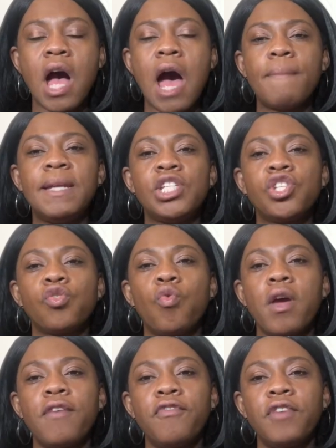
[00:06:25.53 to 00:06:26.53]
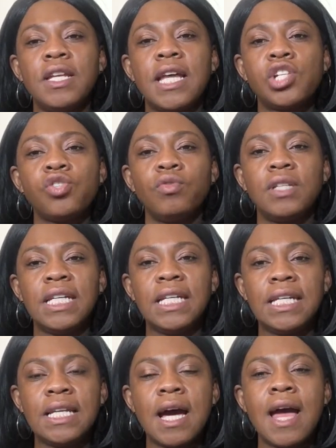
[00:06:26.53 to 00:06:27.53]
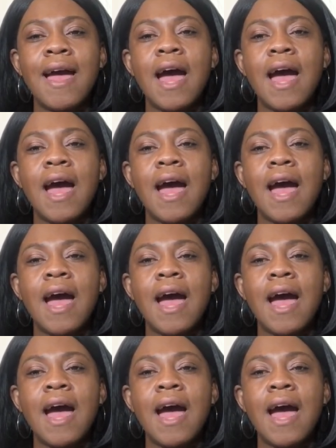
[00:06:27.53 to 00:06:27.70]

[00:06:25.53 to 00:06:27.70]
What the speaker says: how many square feet that you need,